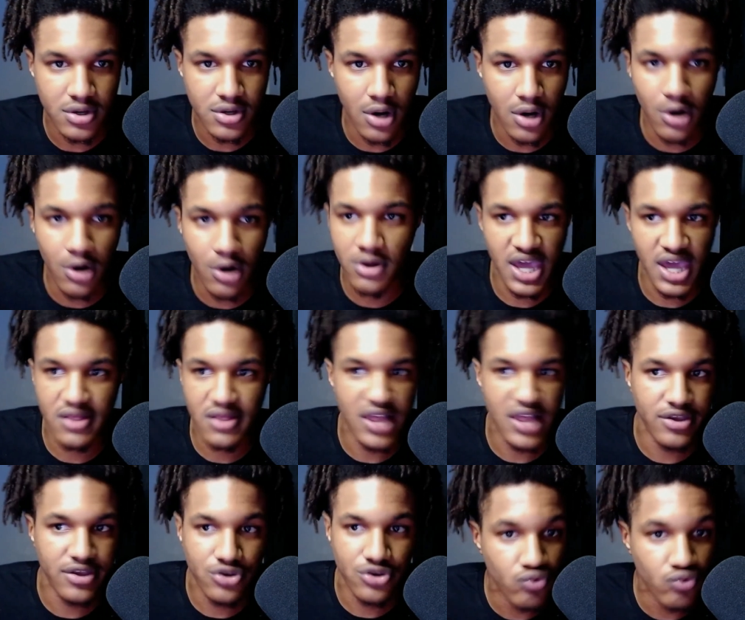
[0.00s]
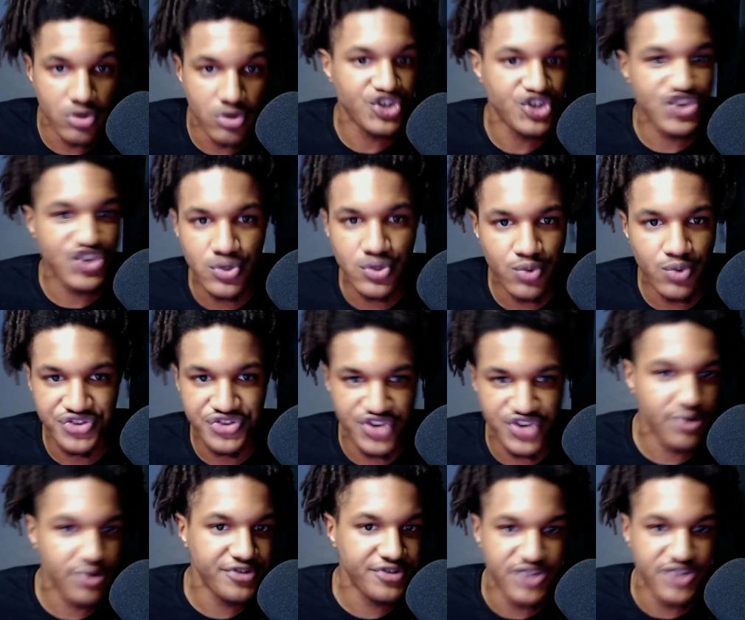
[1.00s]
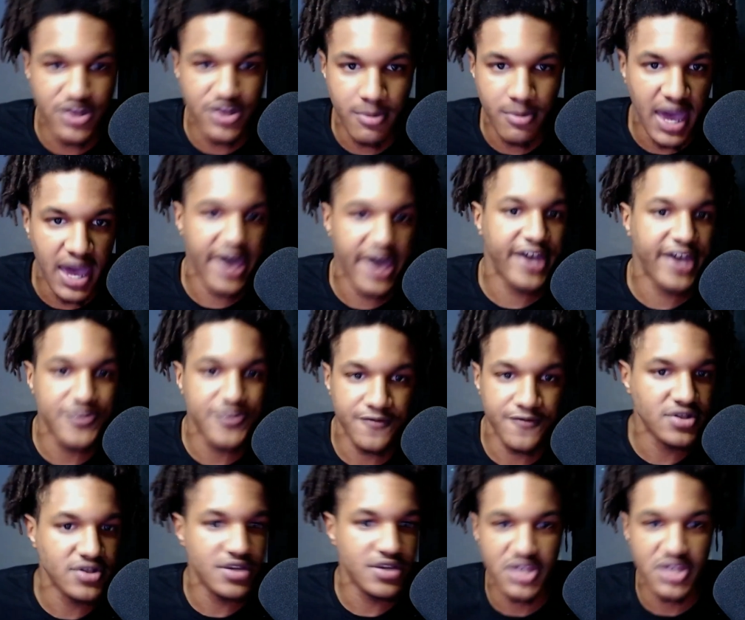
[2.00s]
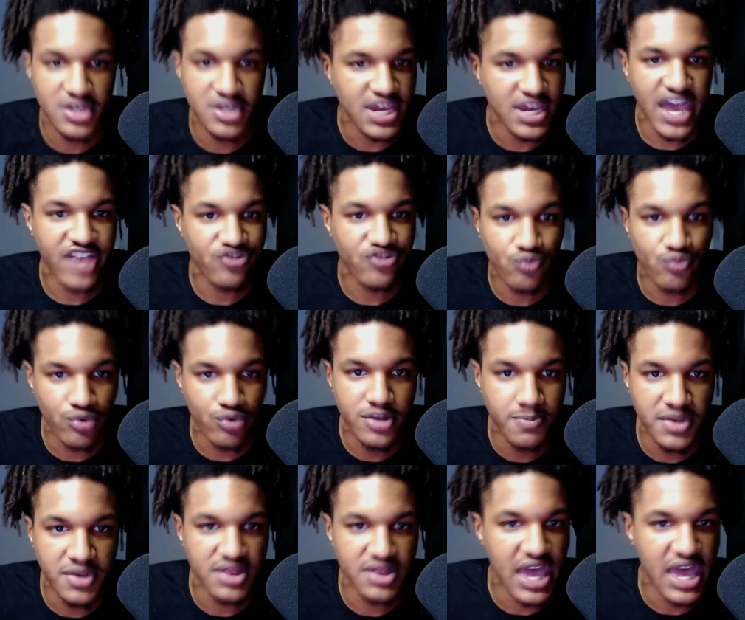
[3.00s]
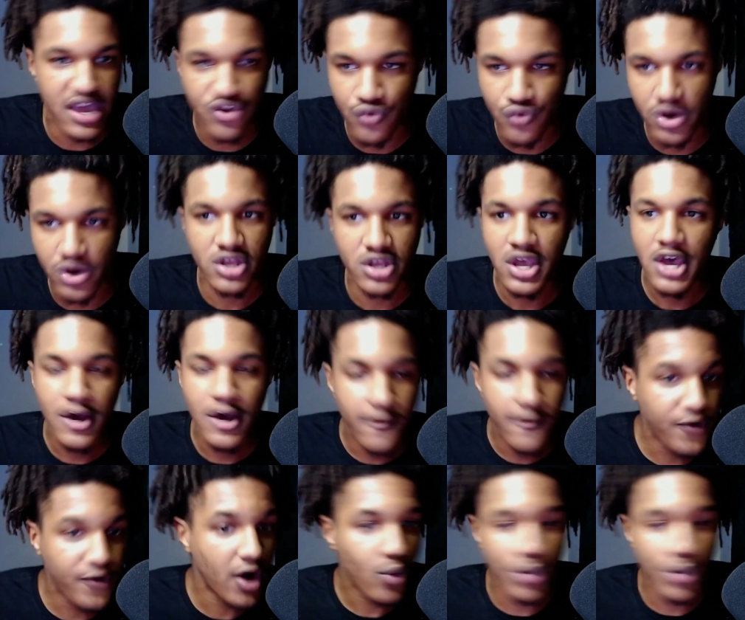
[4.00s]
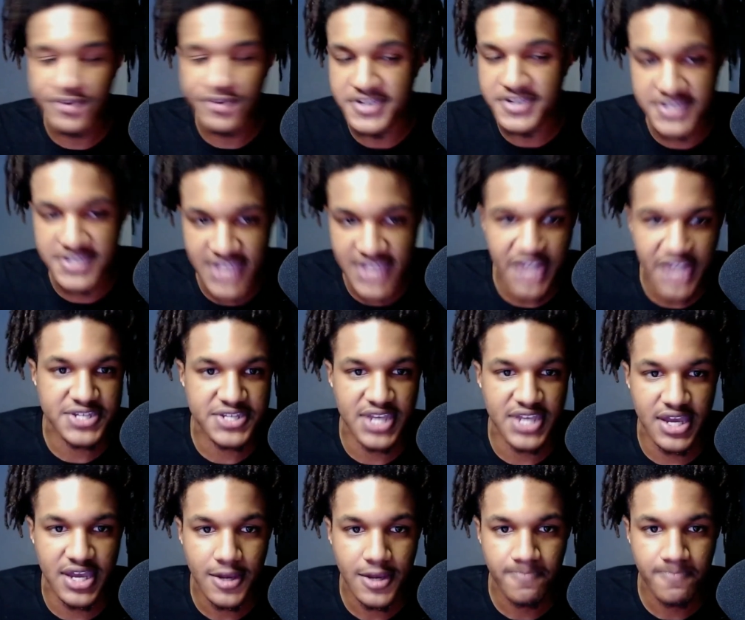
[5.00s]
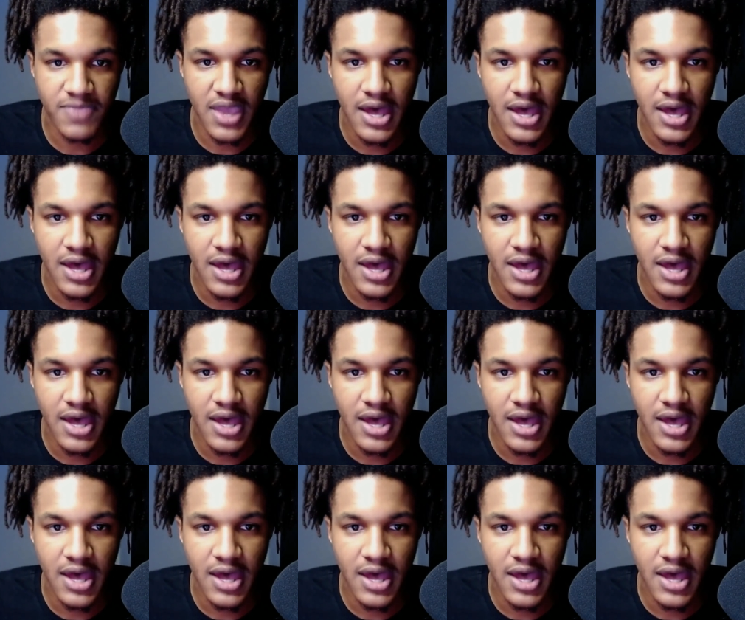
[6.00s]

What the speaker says: Okay, like, you want to see what Jared Stidham has. If anything, he hasn't really been that great. Fuck what the stats say.